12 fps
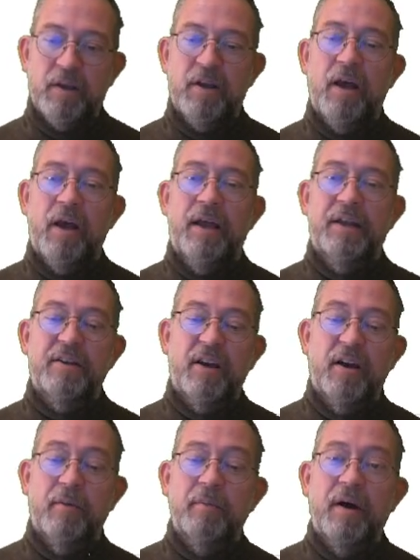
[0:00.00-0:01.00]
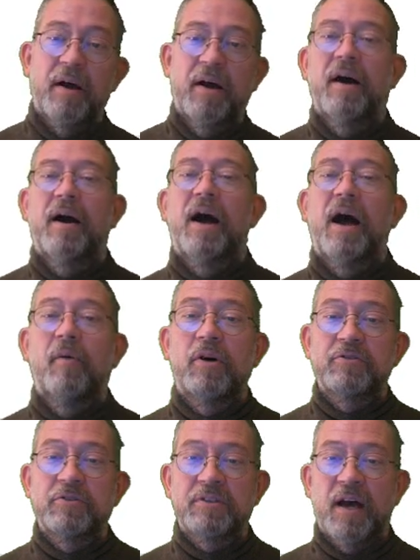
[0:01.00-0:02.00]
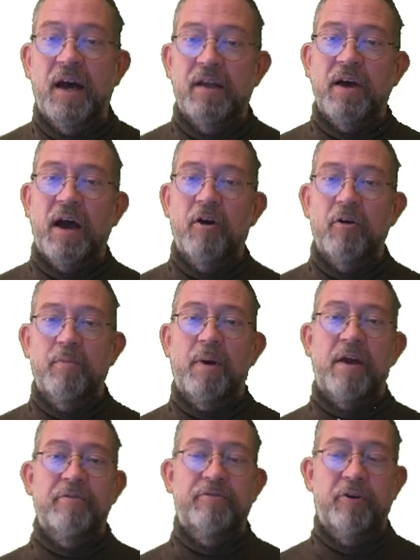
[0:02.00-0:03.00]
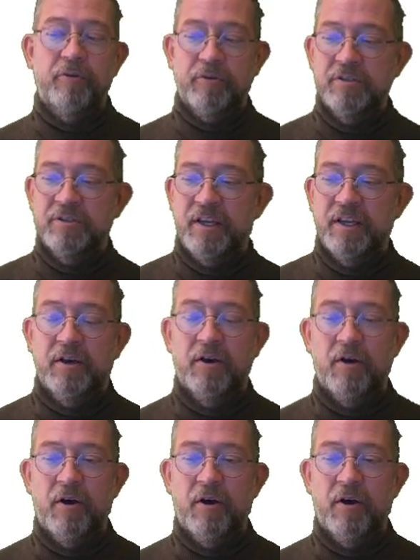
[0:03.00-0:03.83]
And um, I want to start out by focusing